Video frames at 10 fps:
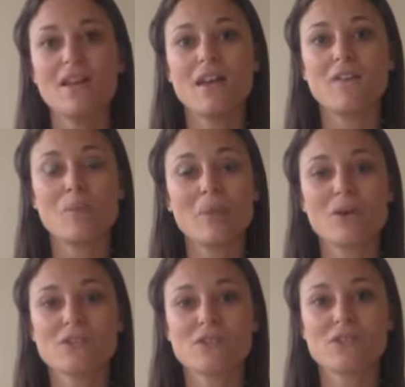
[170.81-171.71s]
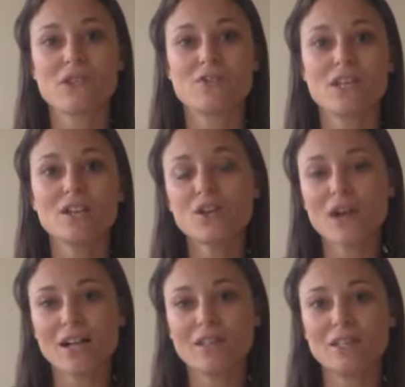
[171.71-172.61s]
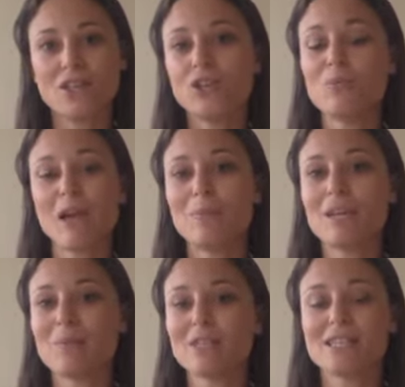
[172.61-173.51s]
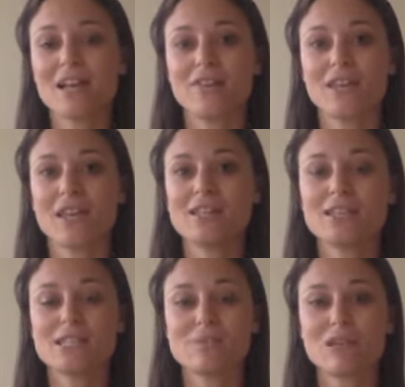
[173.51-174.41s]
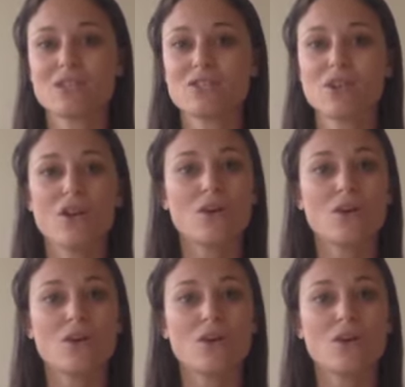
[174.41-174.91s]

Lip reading: If papers are served incorrectly, you might be able to get the case dismissed